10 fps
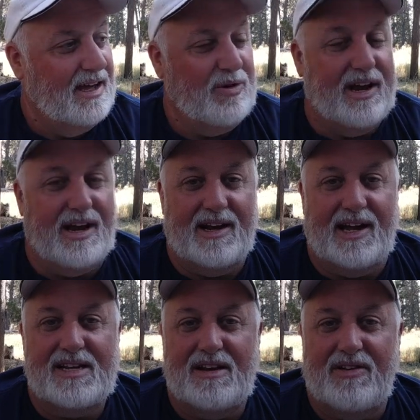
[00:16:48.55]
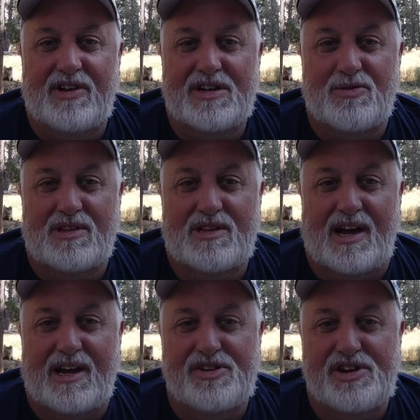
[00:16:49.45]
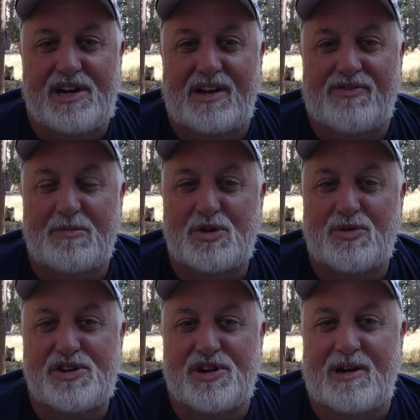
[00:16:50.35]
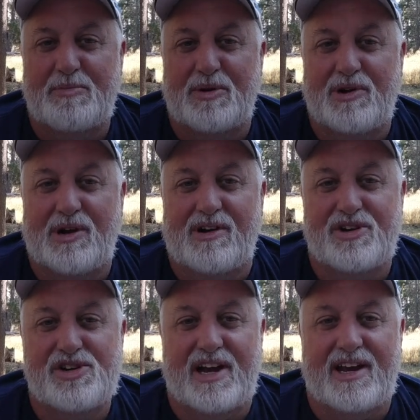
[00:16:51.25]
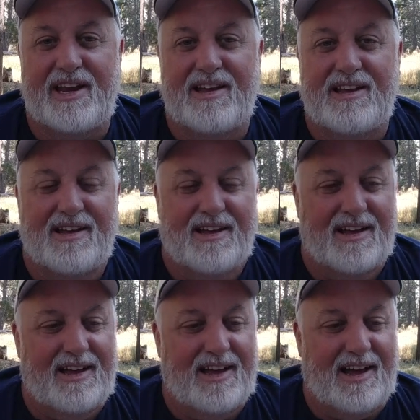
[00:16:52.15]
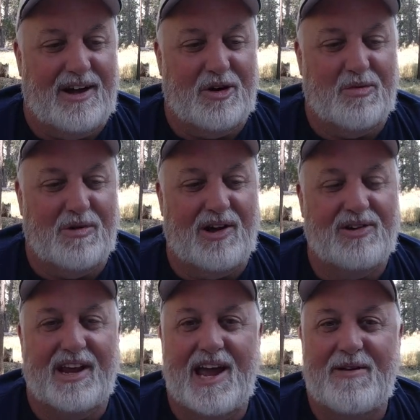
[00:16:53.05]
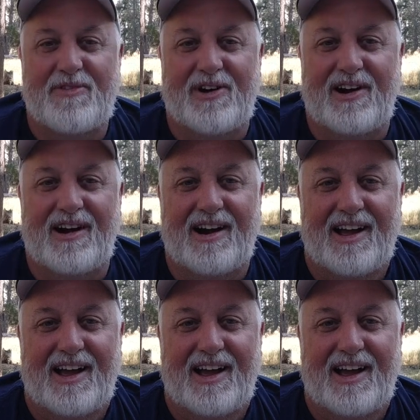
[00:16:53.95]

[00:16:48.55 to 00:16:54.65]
we had a nice little visit with Todd and Sheila from Switch It Up, and we were chatting around a campfire